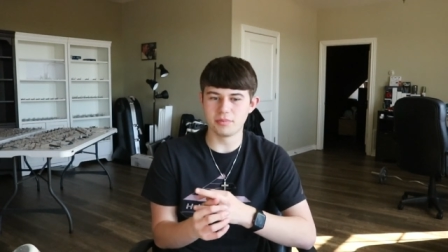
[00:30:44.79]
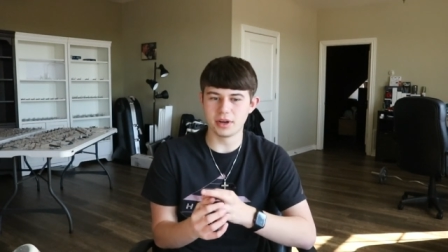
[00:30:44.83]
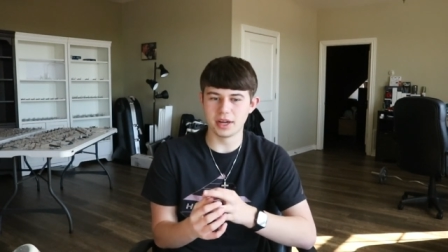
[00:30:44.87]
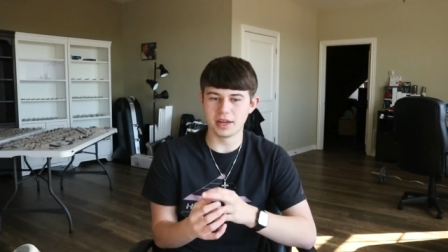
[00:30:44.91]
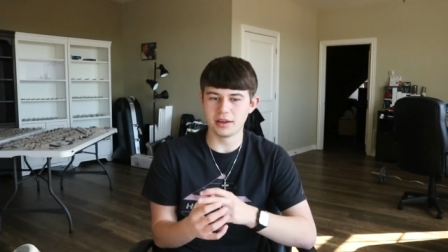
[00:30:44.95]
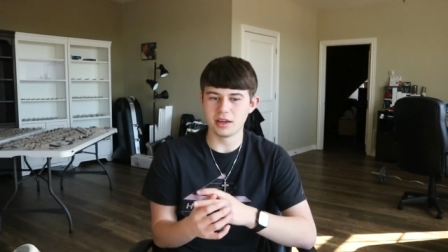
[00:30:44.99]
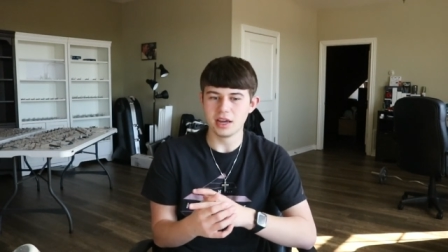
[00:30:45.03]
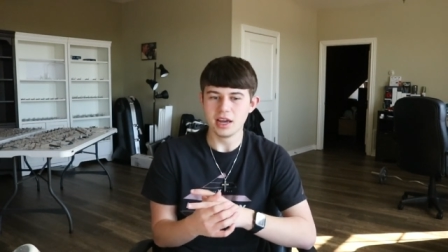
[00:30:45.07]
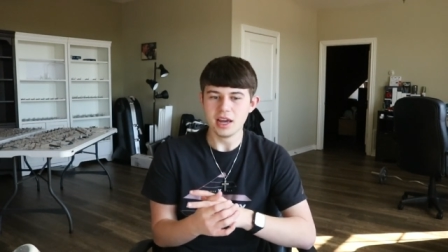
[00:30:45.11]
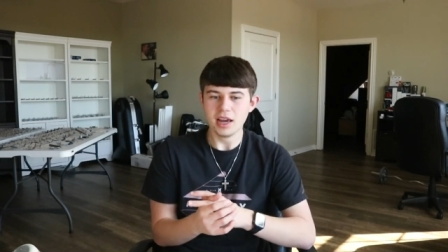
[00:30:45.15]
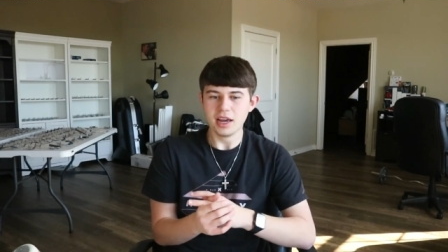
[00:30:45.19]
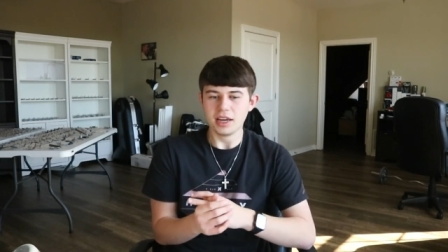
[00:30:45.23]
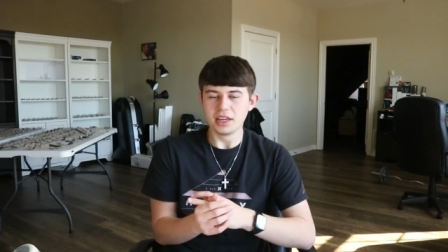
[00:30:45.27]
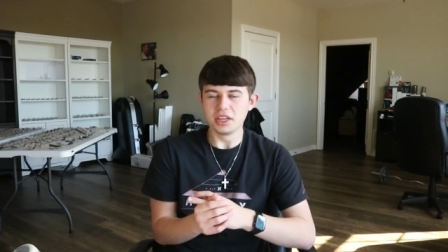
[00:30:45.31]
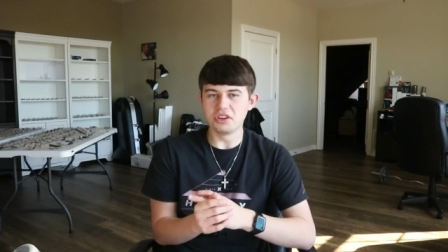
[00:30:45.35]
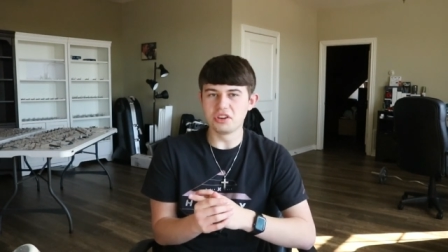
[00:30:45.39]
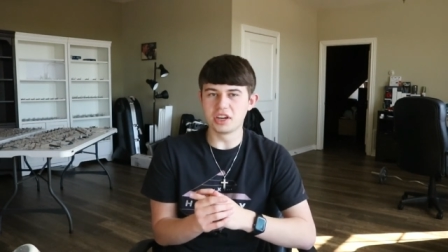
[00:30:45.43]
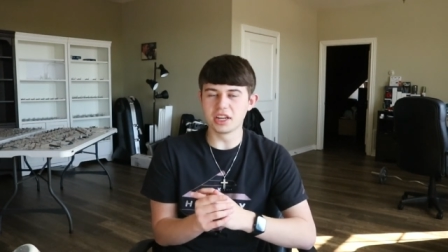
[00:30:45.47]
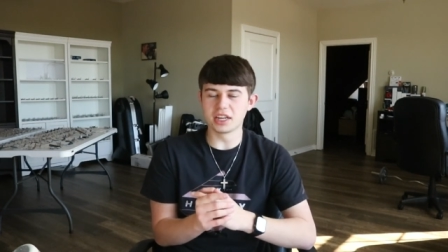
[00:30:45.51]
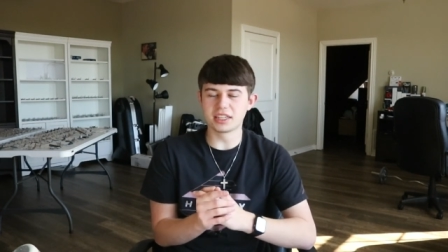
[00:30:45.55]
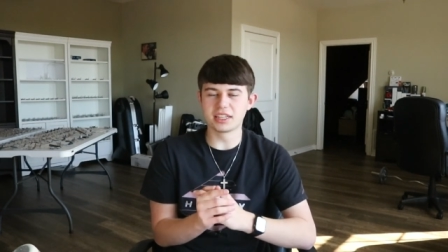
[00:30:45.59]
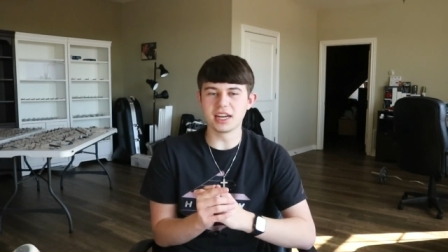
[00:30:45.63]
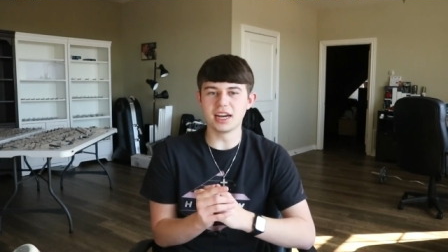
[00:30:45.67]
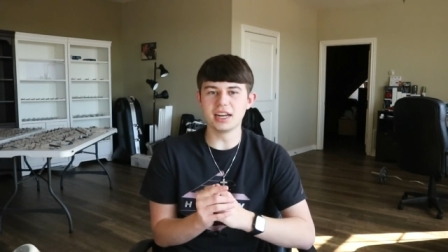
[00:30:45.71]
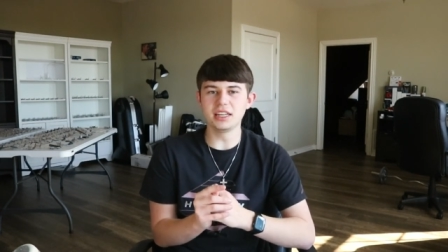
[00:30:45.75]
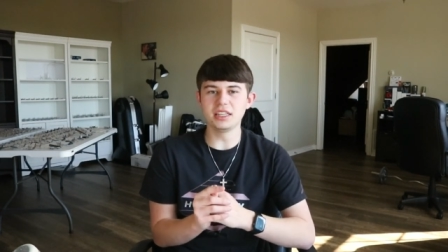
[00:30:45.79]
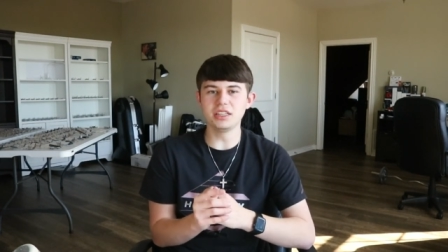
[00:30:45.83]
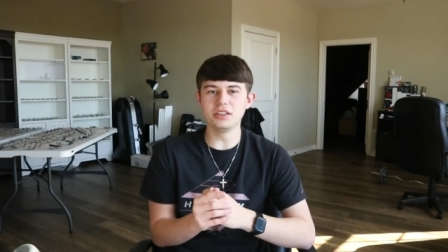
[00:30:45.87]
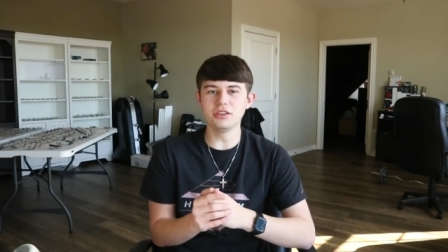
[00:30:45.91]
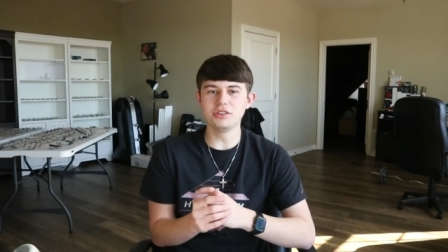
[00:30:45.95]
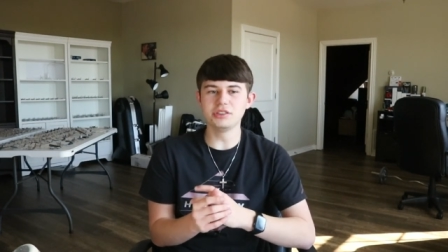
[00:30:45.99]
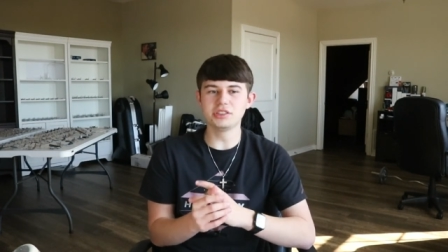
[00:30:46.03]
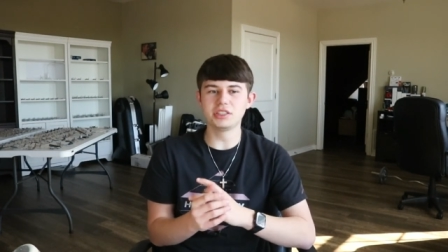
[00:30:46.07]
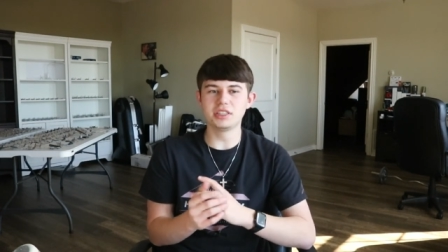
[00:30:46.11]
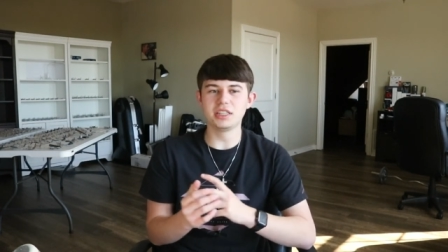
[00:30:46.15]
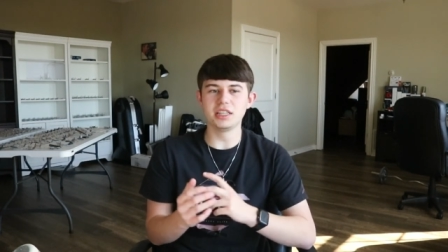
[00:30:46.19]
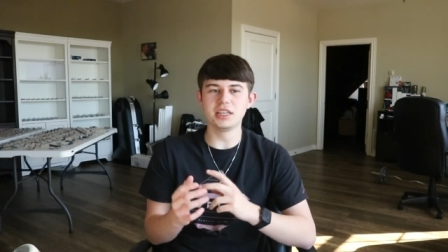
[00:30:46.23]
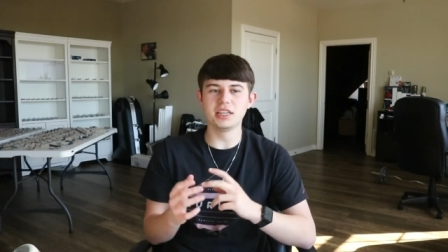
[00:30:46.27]
But you can kind of
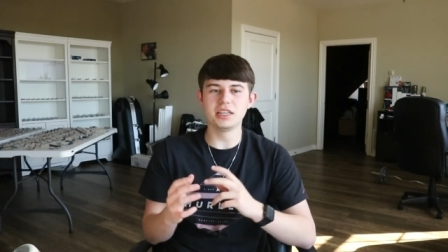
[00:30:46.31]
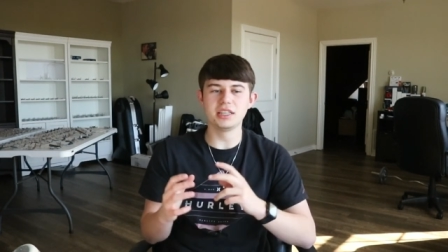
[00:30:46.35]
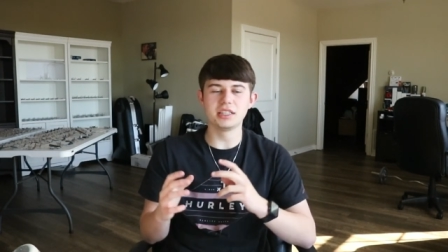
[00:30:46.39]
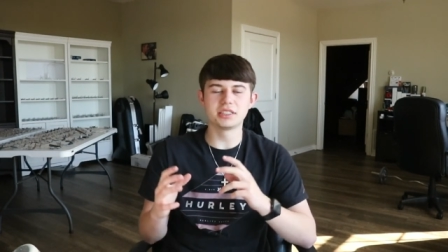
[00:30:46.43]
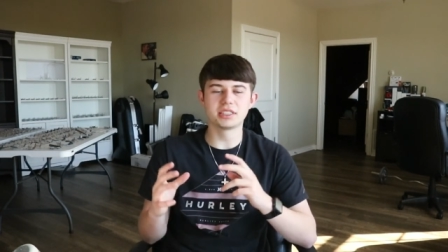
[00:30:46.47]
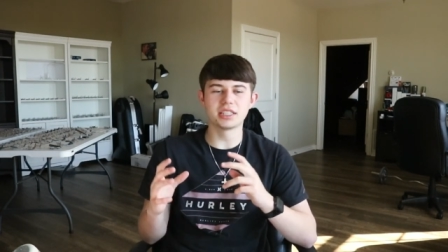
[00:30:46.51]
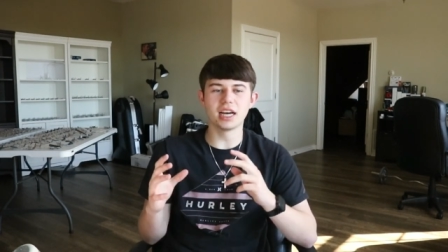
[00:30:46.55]
use the